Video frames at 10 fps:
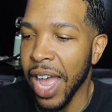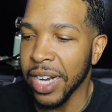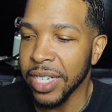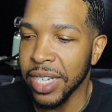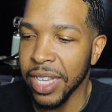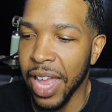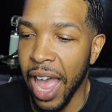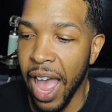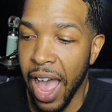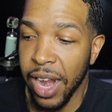honestly,
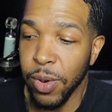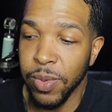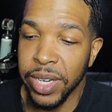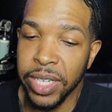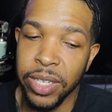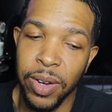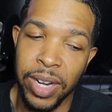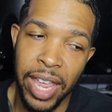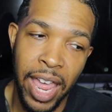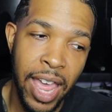I don't
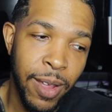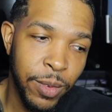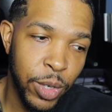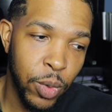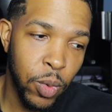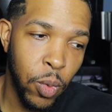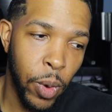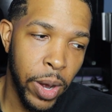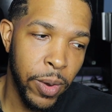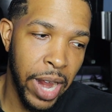necessarily have to
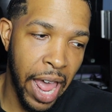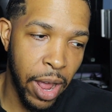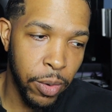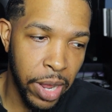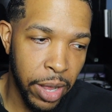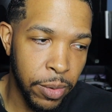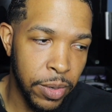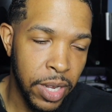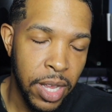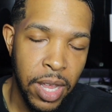wear it out,
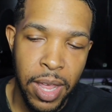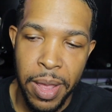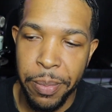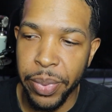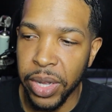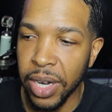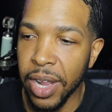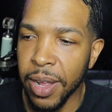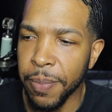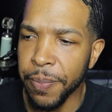but
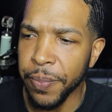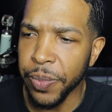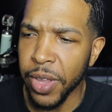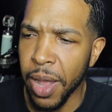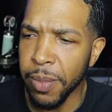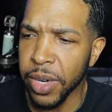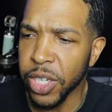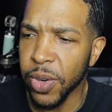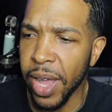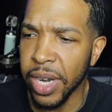I'm gonna
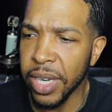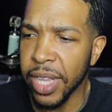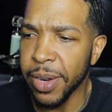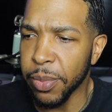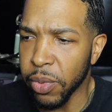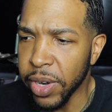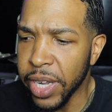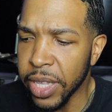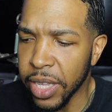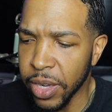try to let it
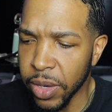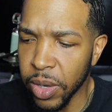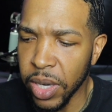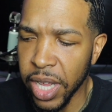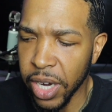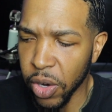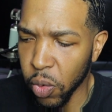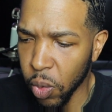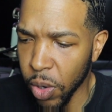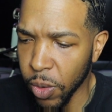breathe and, you know, let it
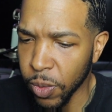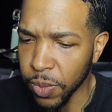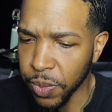grow.